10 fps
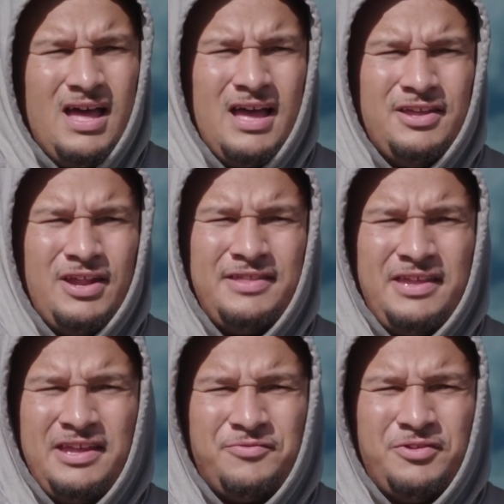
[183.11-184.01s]
Uh, you know, I
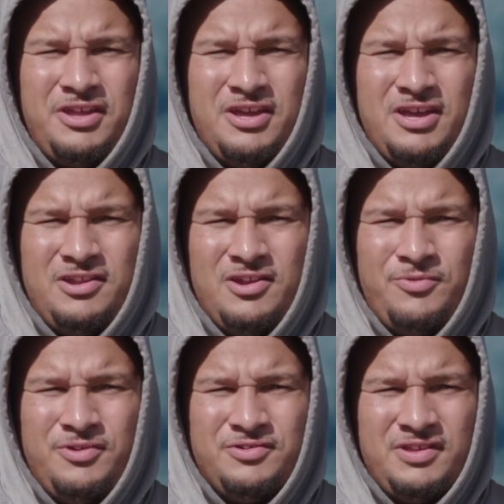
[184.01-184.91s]
think it's really good. You know,
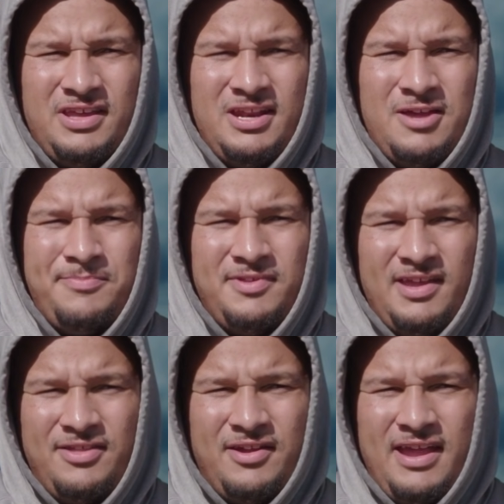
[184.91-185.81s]
we usually get up
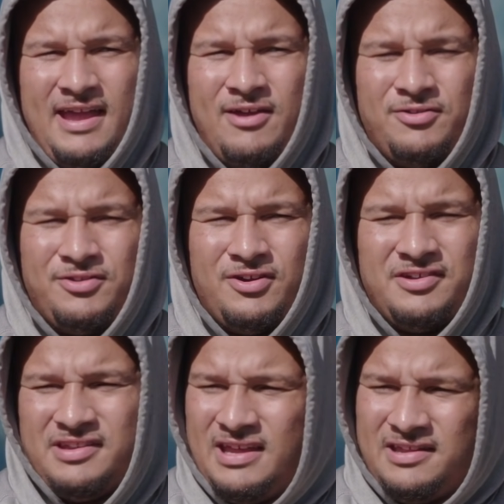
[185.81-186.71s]
together, hang out on
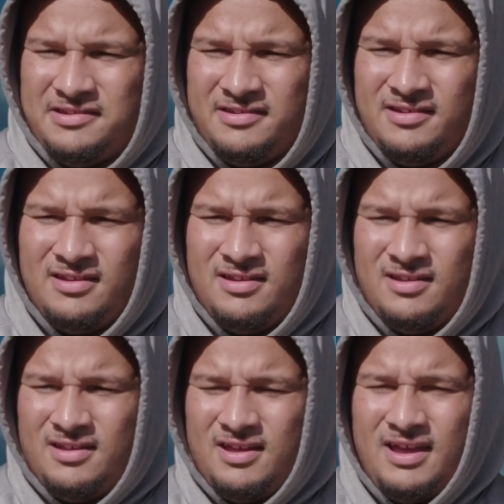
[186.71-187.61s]
Thursdays.
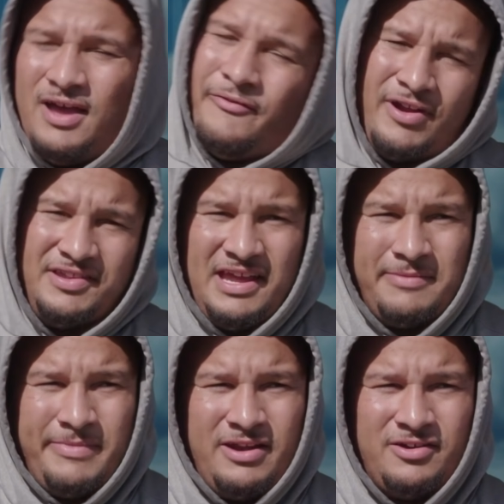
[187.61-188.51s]
Uh, over at
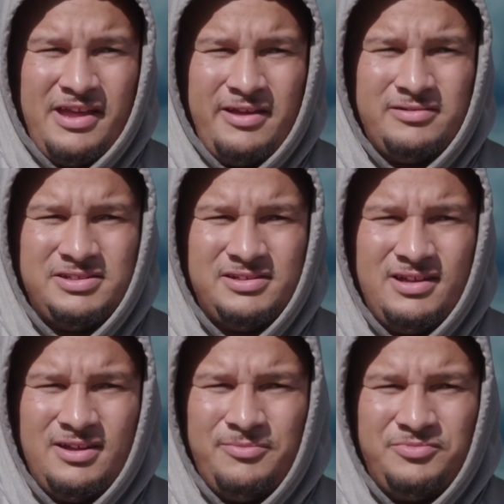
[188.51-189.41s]
Zach Banner's house,
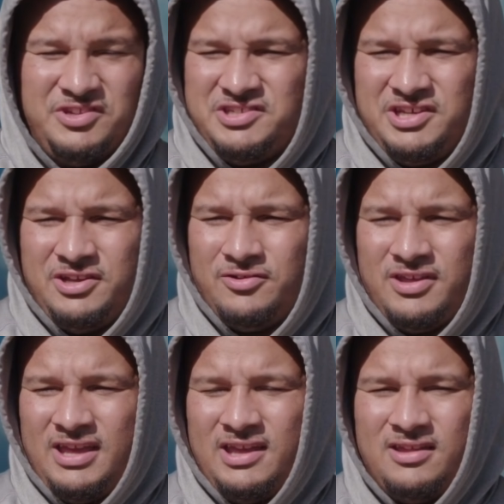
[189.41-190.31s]
um, just chill,
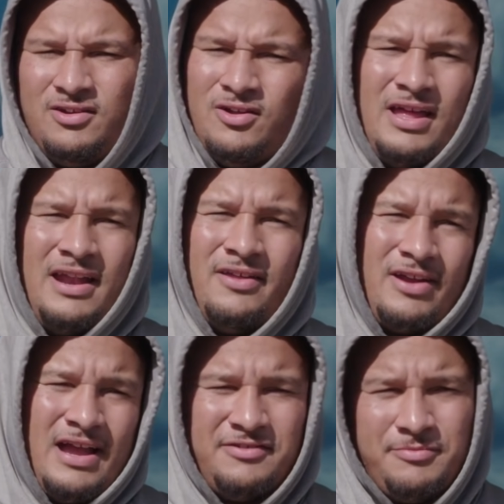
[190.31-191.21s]
kick it. You know, a lot of
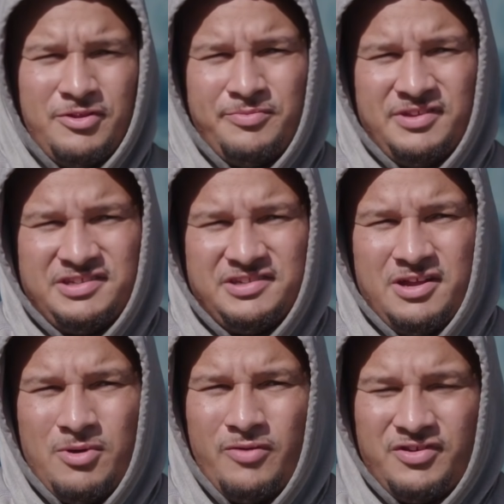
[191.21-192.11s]
other guys from other positions
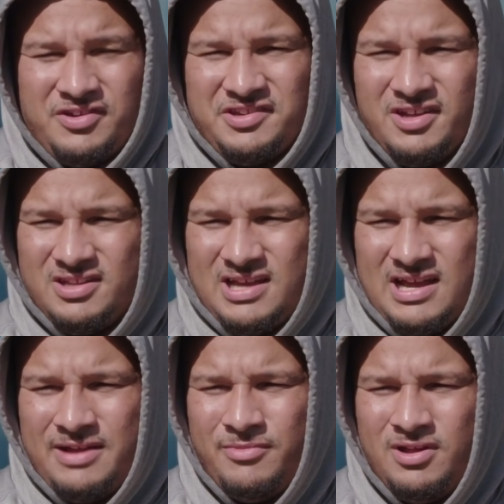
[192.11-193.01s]
come over. It's just a good
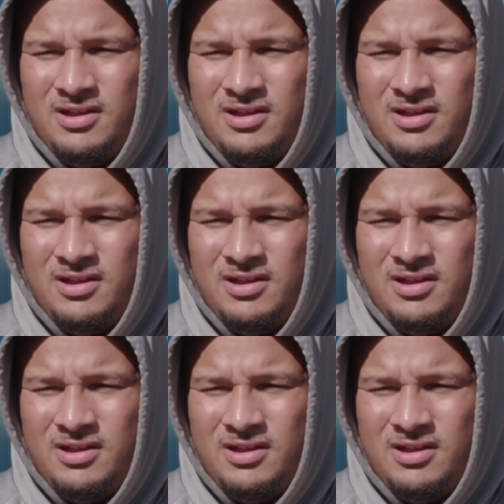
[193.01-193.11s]
time.